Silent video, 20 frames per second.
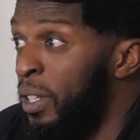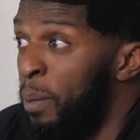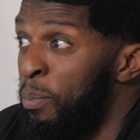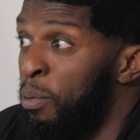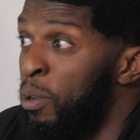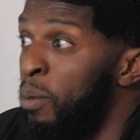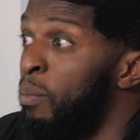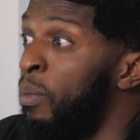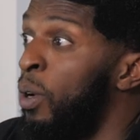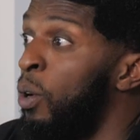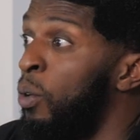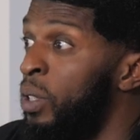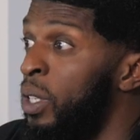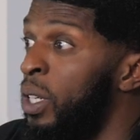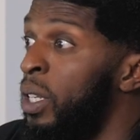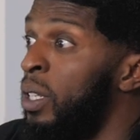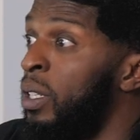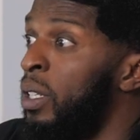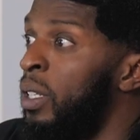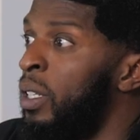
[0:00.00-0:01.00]
They promote
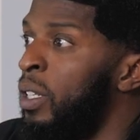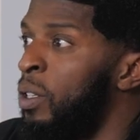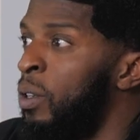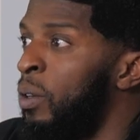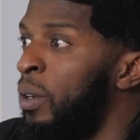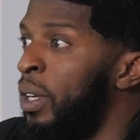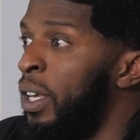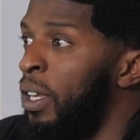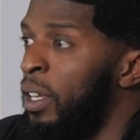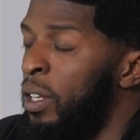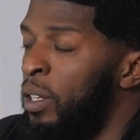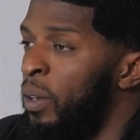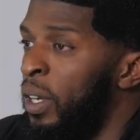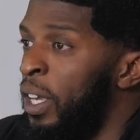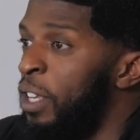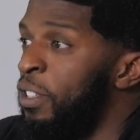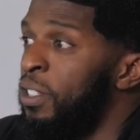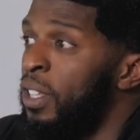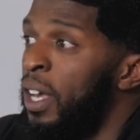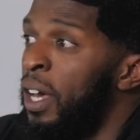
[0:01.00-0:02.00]
it,
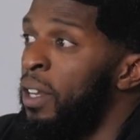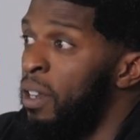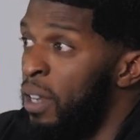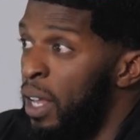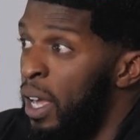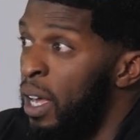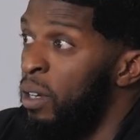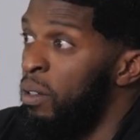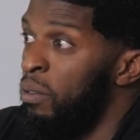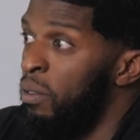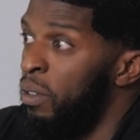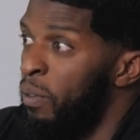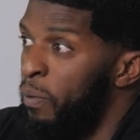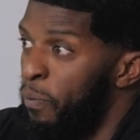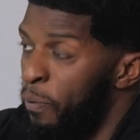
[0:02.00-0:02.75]
inside and out.